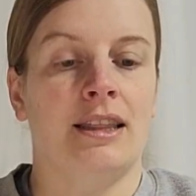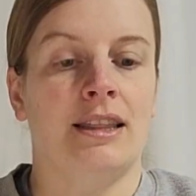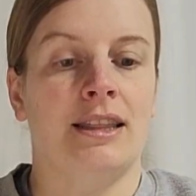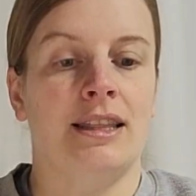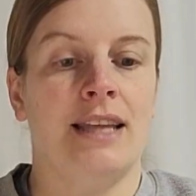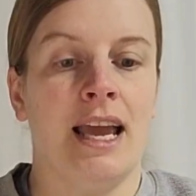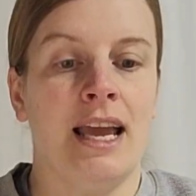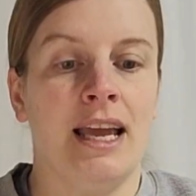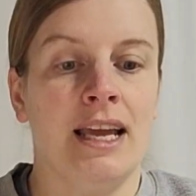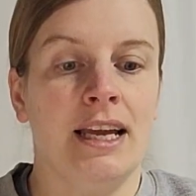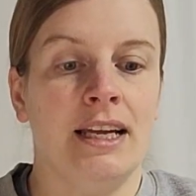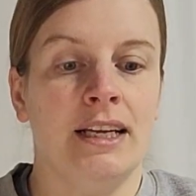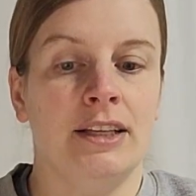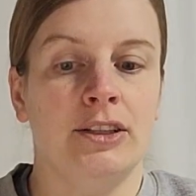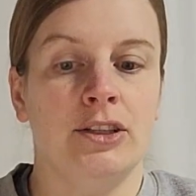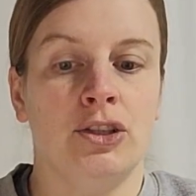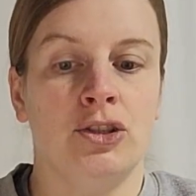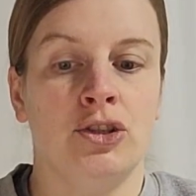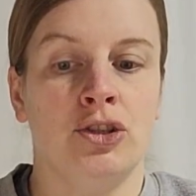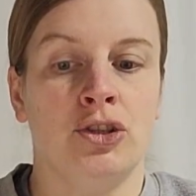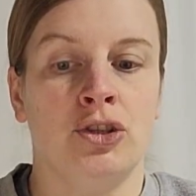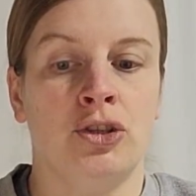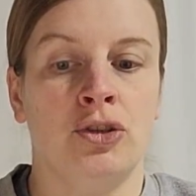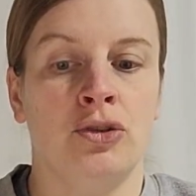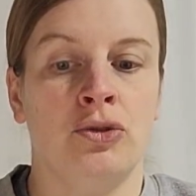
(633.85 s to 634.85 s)
they get to
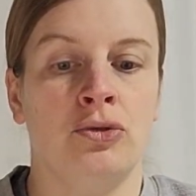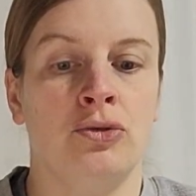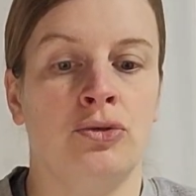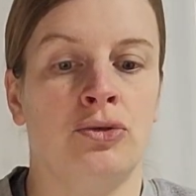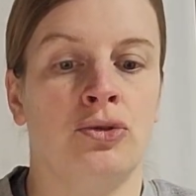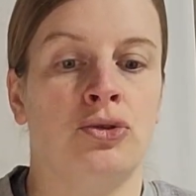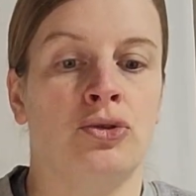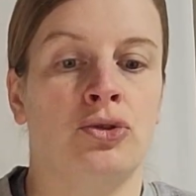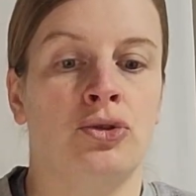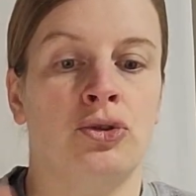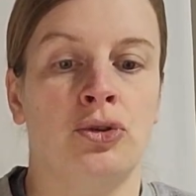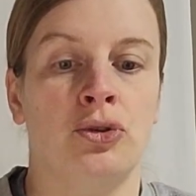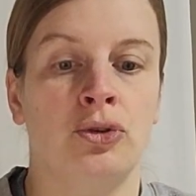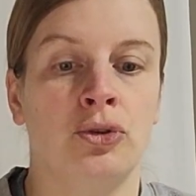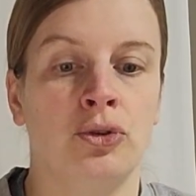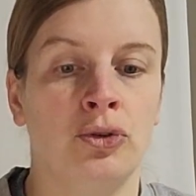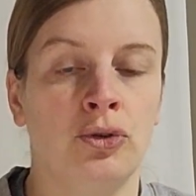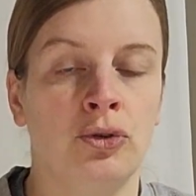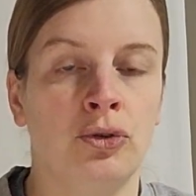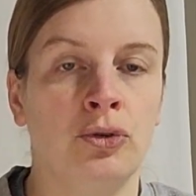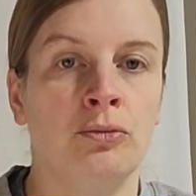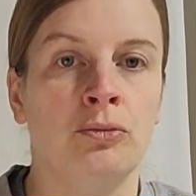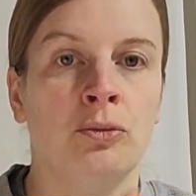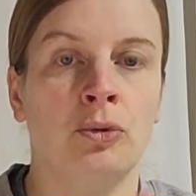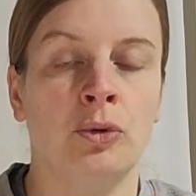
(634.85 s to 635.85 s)
choose 2
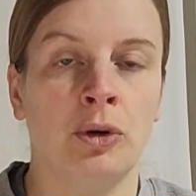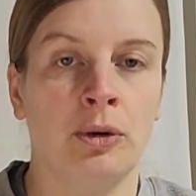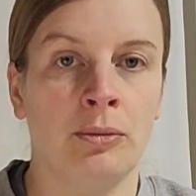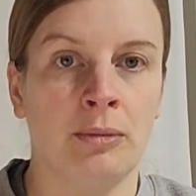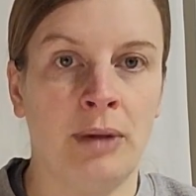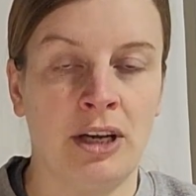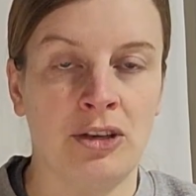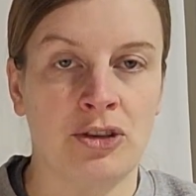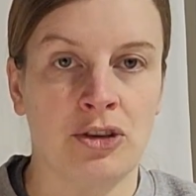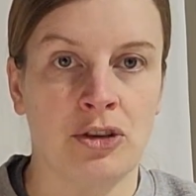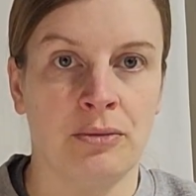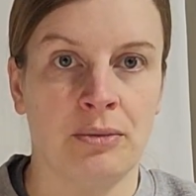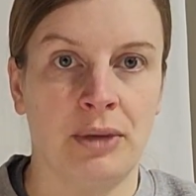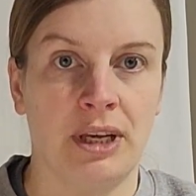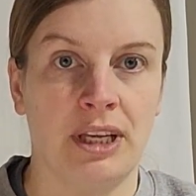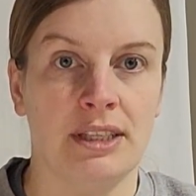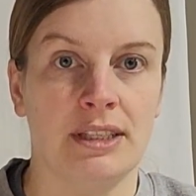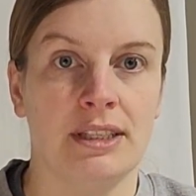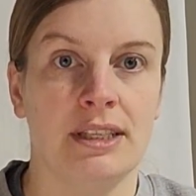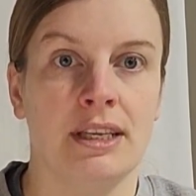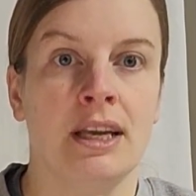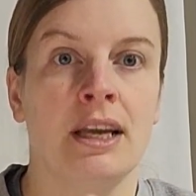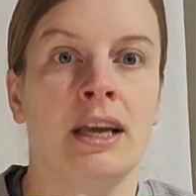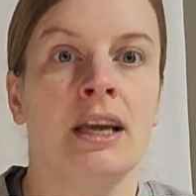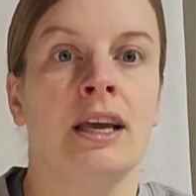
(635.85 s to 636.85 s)
more measurements.